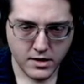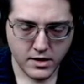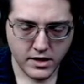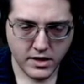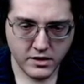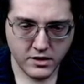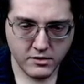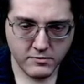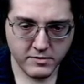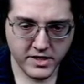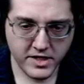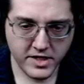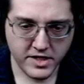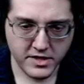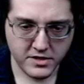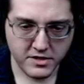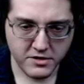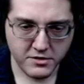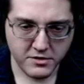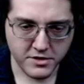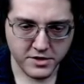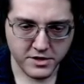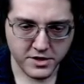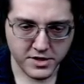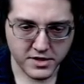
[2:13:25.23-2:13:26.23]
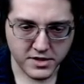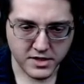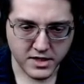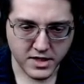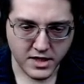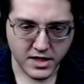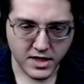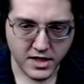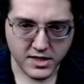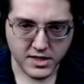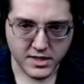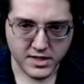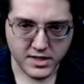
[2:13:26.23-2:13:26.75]
it'll be easier to just
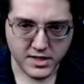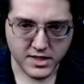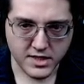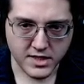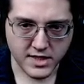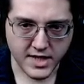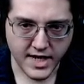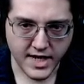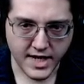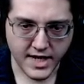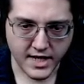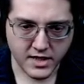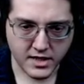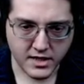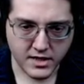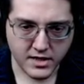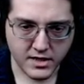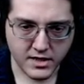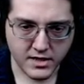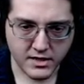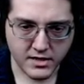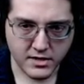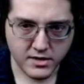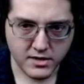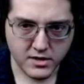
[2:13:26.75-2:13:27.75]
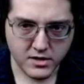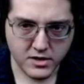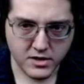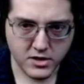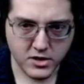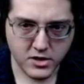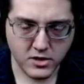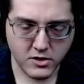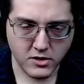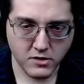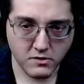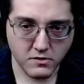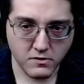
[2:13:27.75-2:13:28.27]
unstack
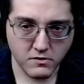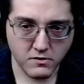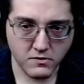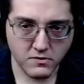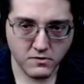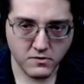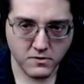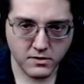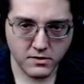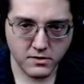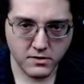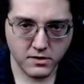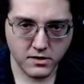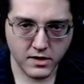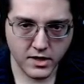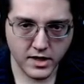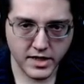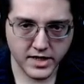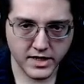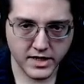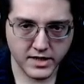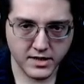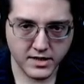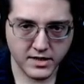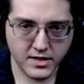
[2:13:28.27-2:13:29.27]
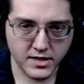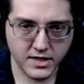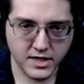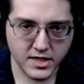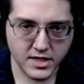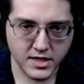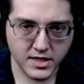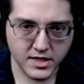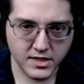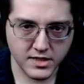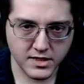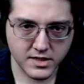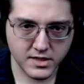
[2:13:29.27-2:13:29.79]
two like
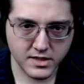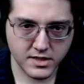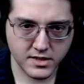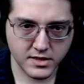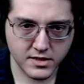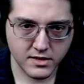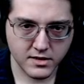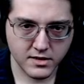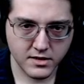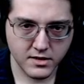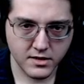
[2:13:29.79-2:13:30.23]
this.